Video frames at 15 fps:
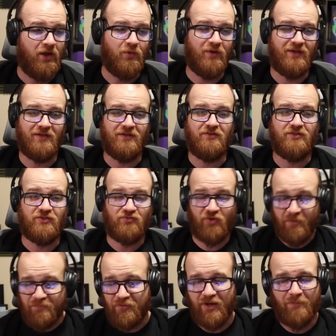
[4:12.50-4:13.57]
We can
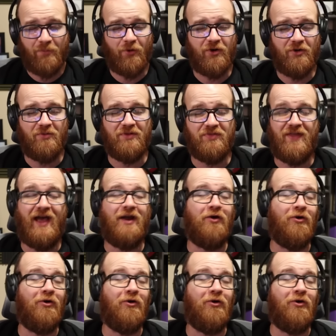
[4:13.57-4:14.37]
disrupt the opponent with that,